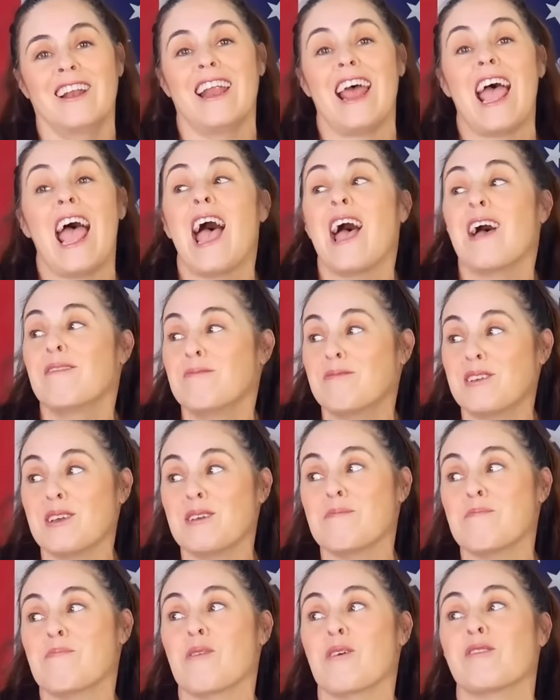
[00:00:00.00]
an
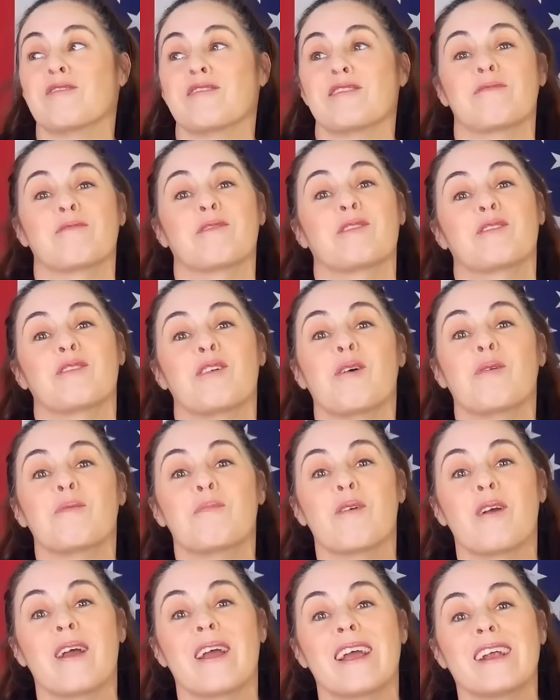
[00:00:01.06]
empty person with no
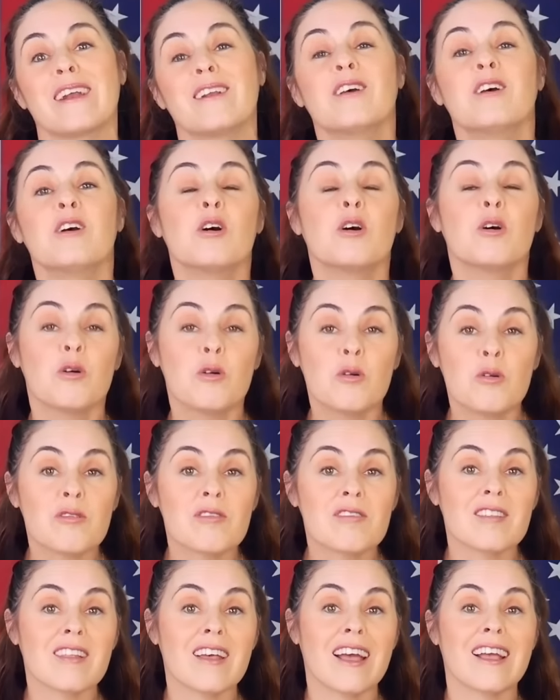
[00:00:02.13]
brain
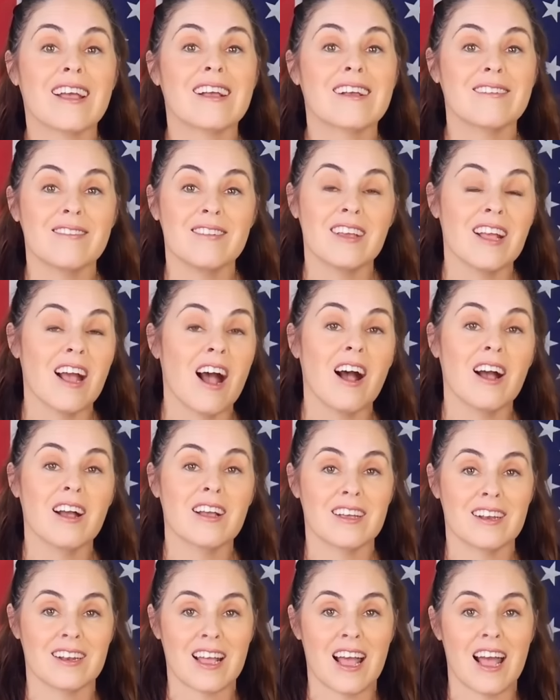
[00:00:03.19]
who's like young
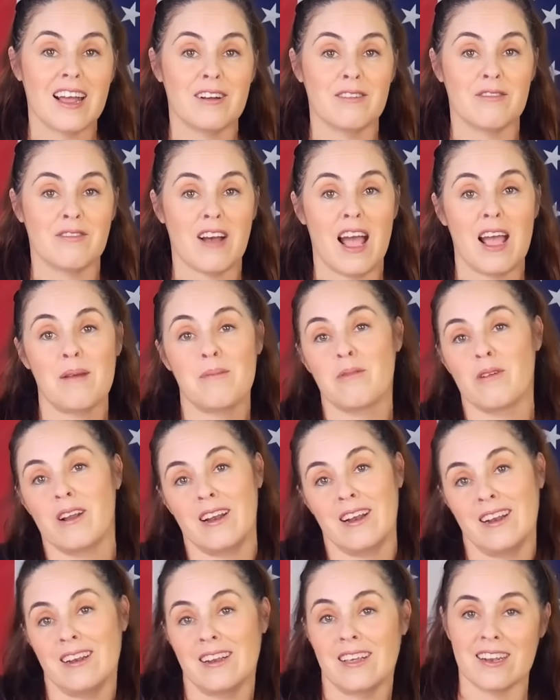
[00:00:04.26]
and kind of
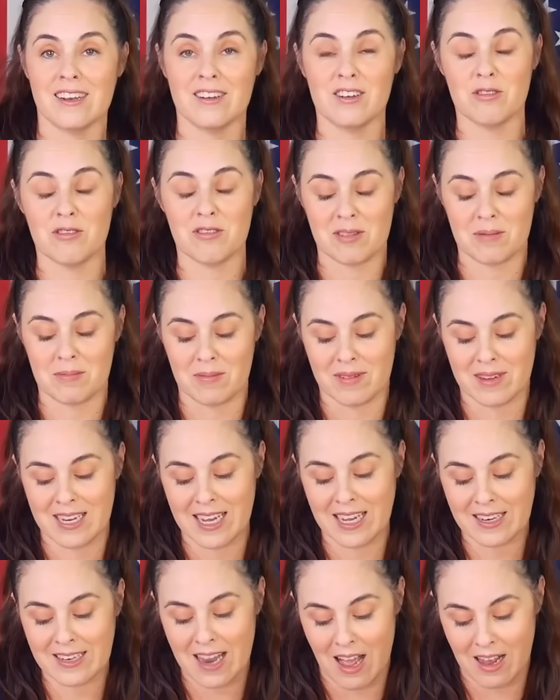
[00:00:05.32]
vibrant and can do some
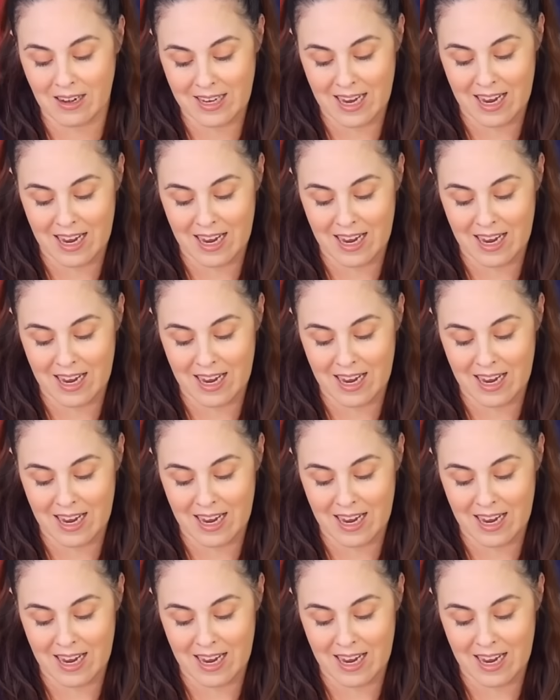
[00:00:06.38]
TikTok